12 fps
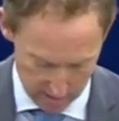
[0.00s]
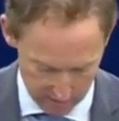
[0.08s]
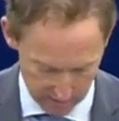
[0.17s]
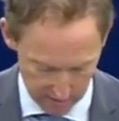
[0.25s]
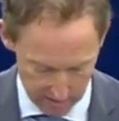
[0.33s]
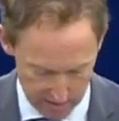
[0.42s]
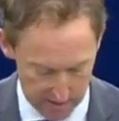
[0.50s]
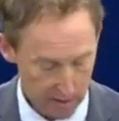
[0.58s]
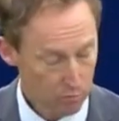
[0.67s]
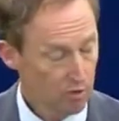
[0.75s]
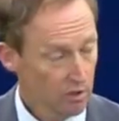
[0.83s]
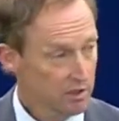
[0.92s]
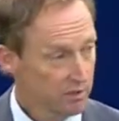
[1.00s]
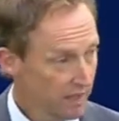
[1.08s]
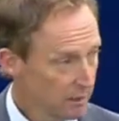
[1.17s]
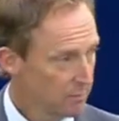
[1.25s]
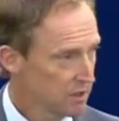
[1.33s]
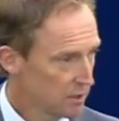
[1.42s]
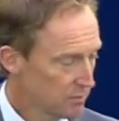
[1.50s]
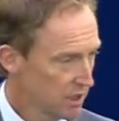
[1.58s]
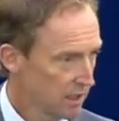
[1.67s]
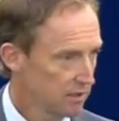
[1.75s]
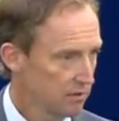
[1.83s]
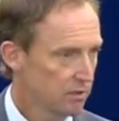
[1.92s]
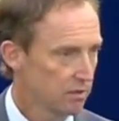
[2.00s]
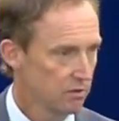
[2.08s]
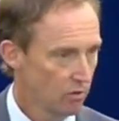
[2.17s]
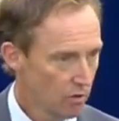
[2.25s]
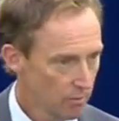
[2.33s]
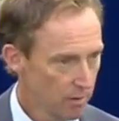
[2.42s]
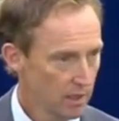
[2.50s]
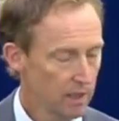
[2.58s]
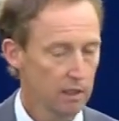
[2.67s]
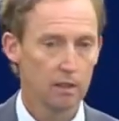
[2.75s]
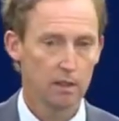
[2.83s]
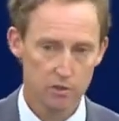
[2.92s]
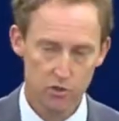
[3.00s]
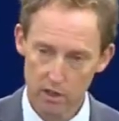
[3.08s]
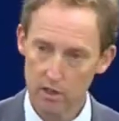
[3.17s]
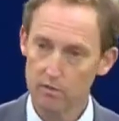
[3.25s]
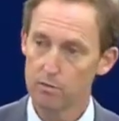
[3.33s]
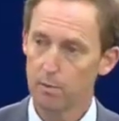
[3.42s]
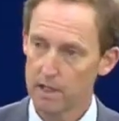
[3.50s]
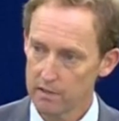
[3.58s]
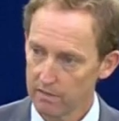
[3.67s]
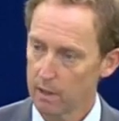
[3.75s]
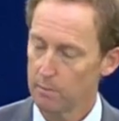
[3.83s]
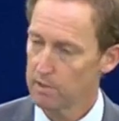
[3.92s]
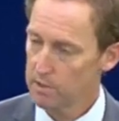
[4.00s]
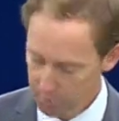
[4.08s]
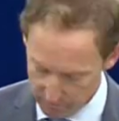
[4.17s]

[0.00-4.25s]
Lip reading: in Afghanistan were all development objectives, normally achieved by development